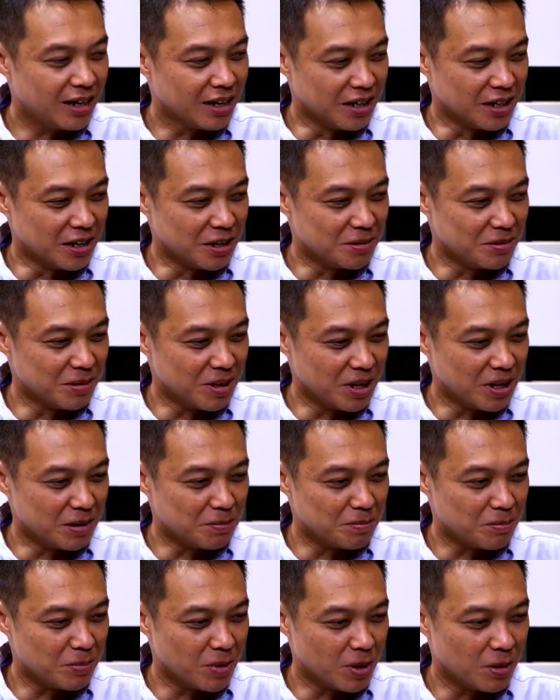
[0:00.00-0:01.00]
a,
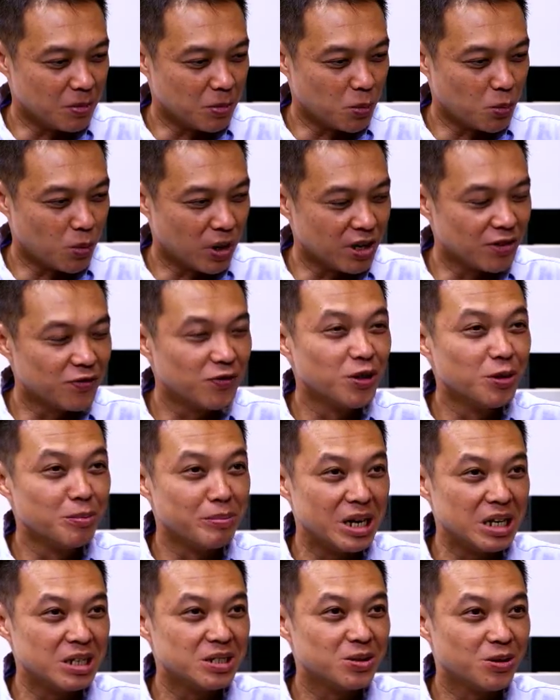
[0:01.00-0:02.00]
um, a, wonderful
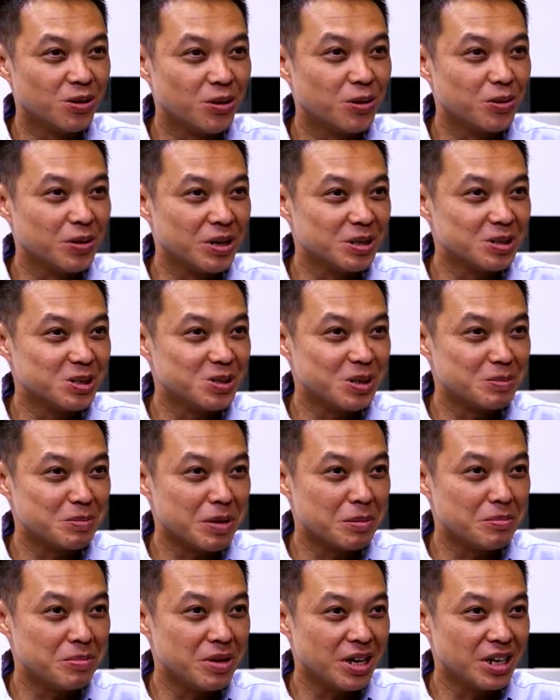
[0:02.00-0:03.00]
mentor when I was doing
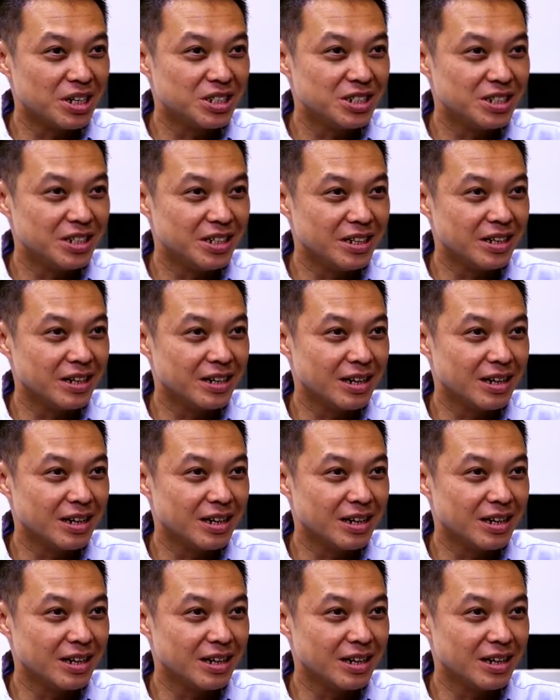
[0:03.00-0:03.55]
my PhD,